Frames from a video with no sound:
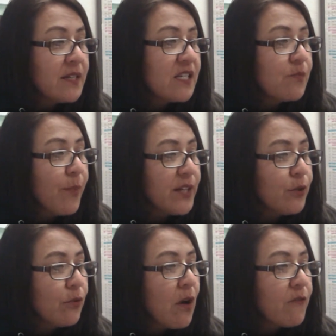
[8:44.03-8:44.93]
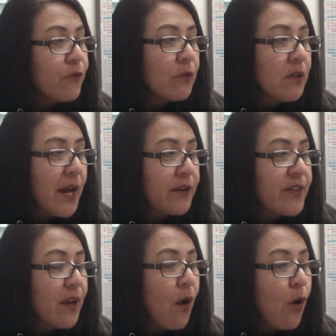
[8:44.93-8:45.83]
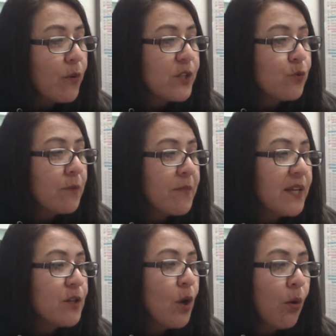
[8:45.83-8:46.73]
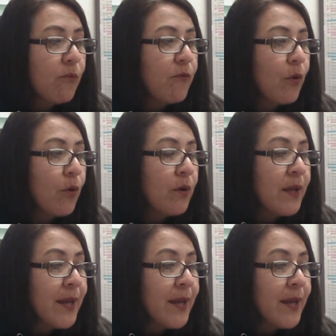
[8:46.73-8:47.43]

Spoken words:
Despite their awful luck, they always remained hopeful.